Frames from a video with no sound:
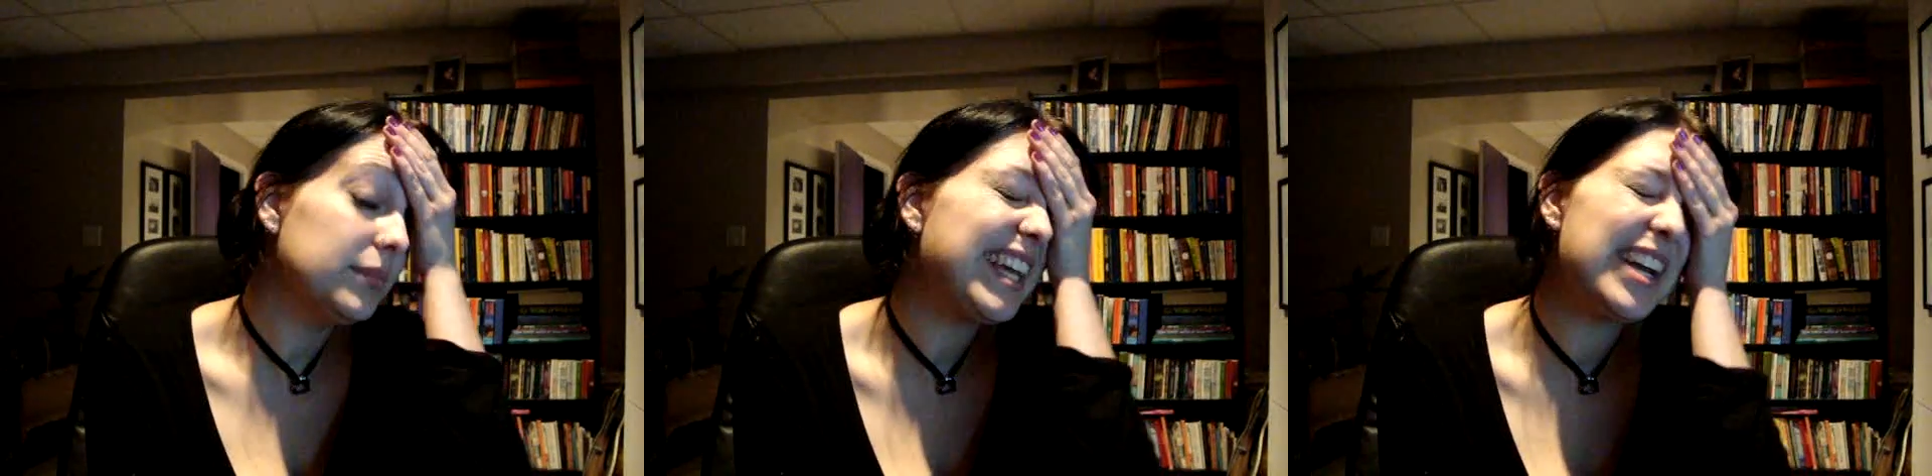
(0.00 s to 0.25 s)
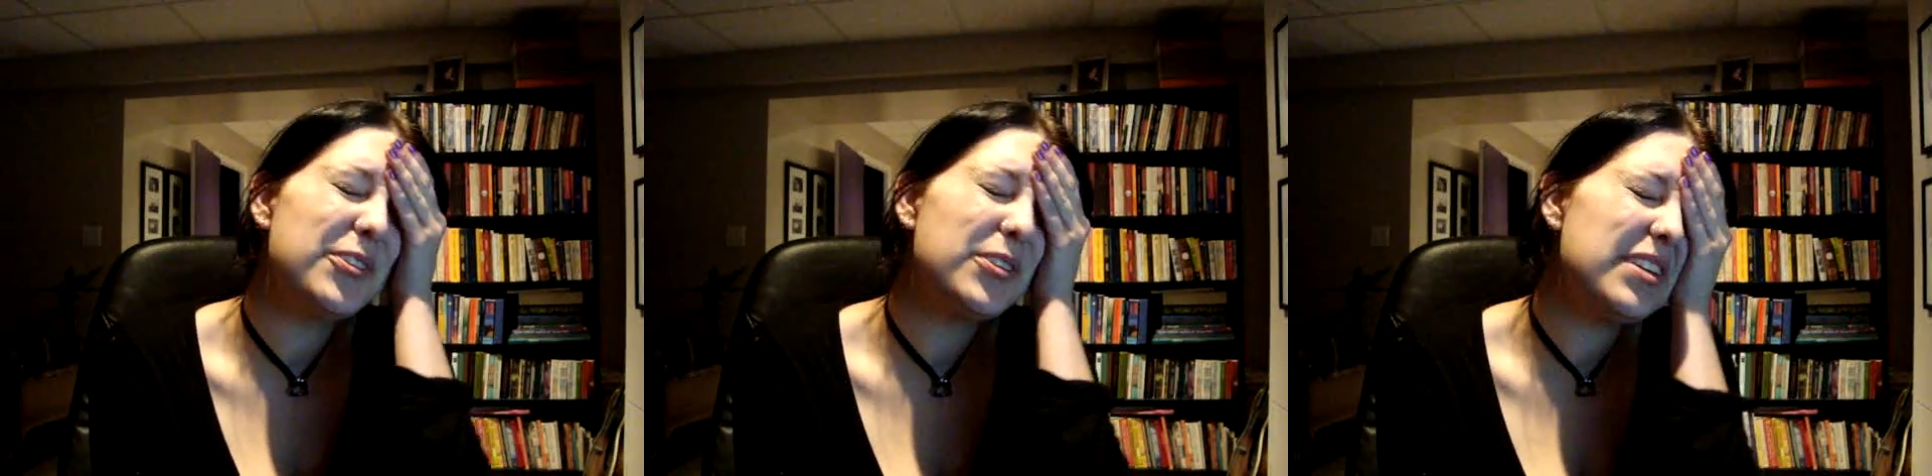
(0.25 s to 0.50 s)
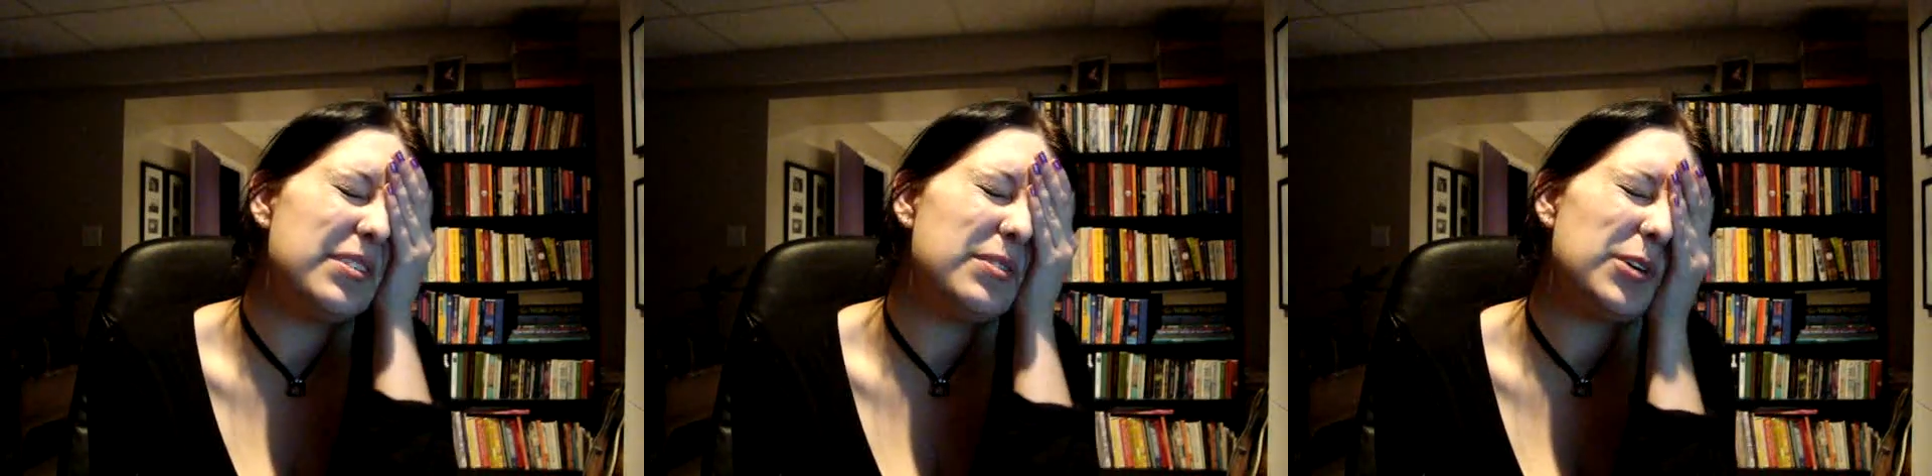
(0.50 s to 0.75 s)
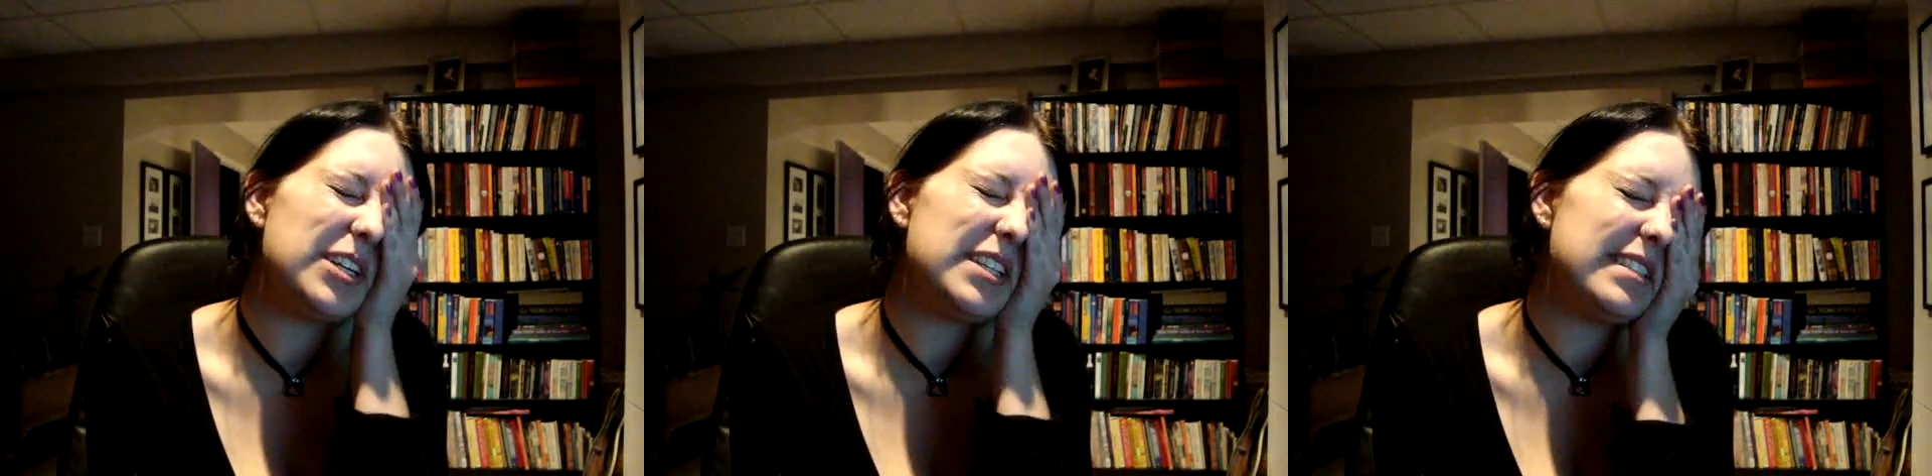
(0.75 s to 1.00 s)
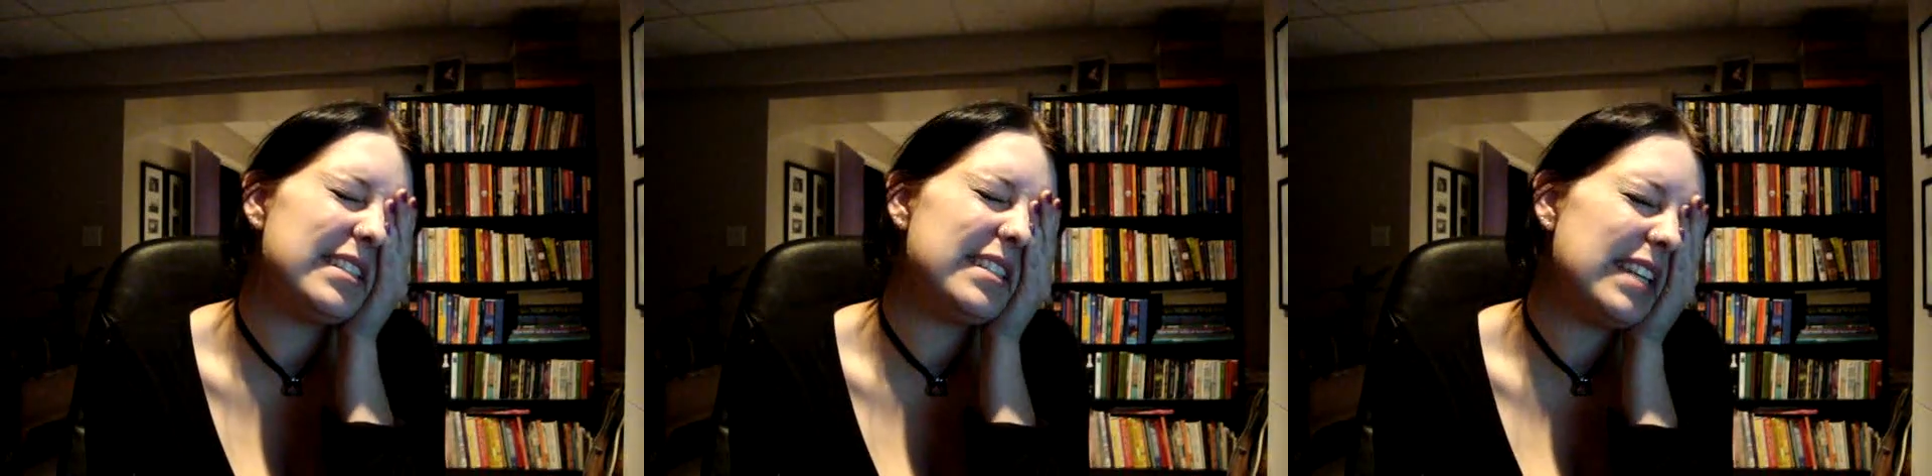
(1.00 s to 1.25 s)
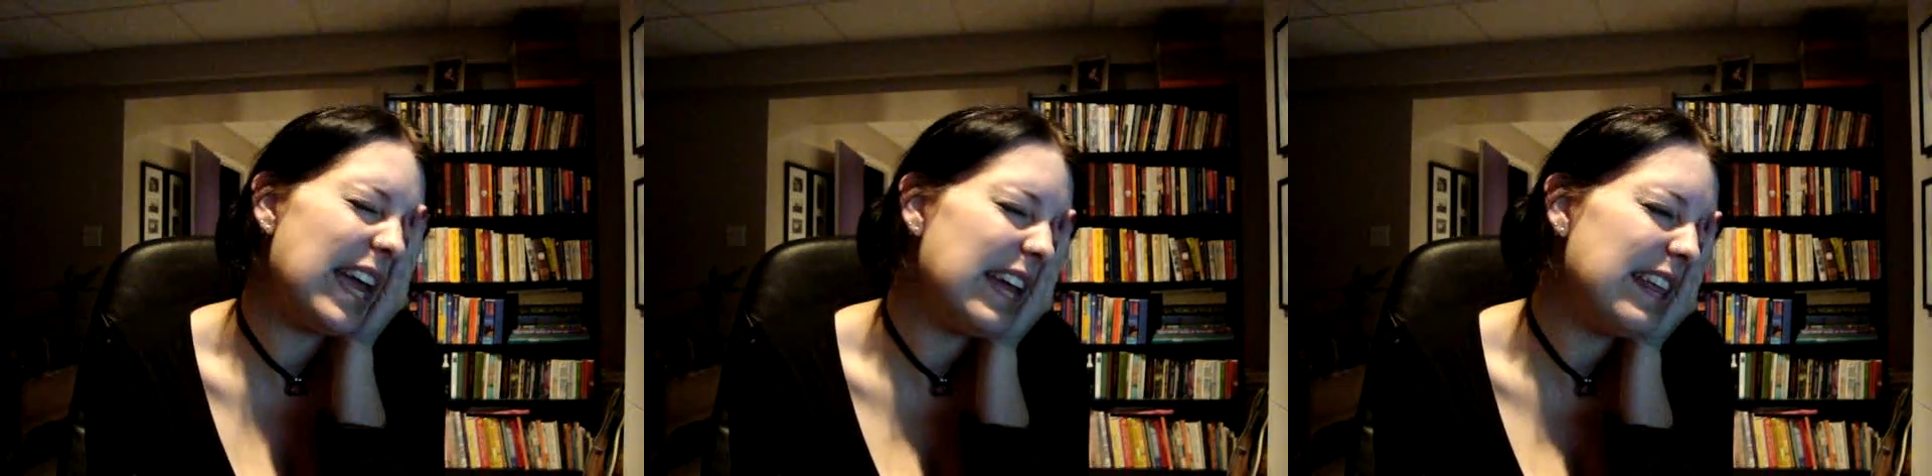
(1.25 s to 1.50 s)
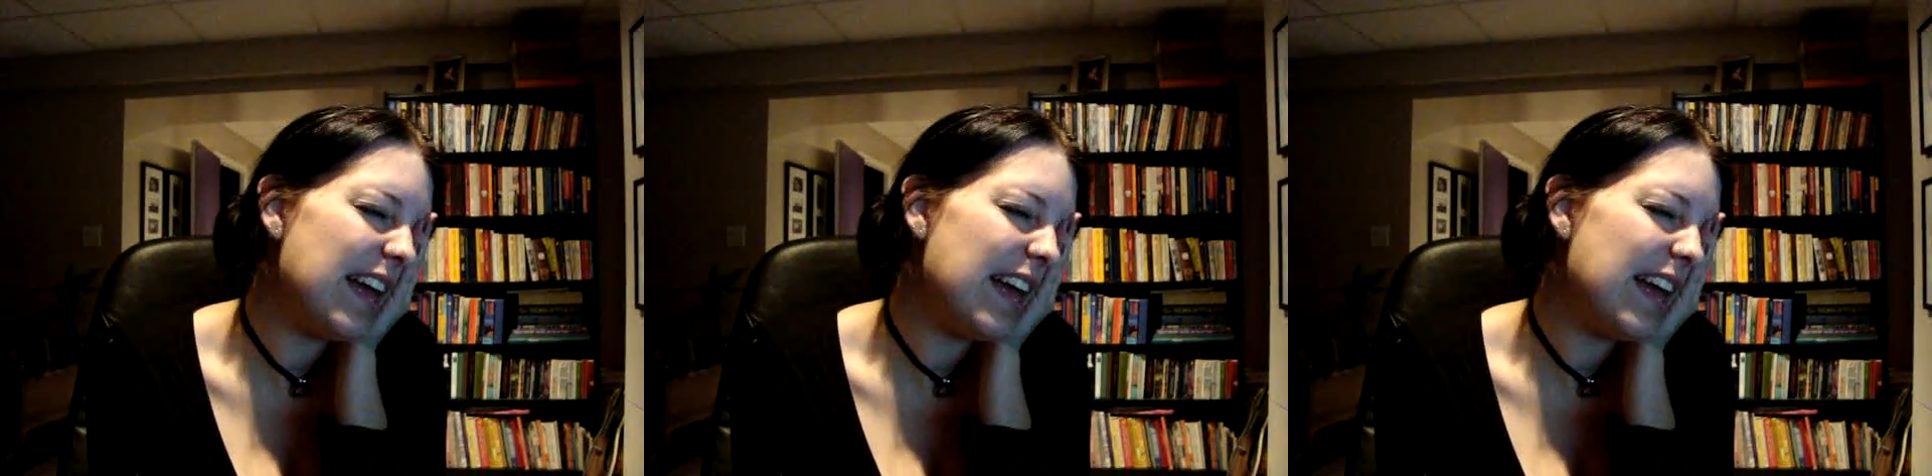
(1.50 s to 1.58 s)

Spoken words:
I don't even want to say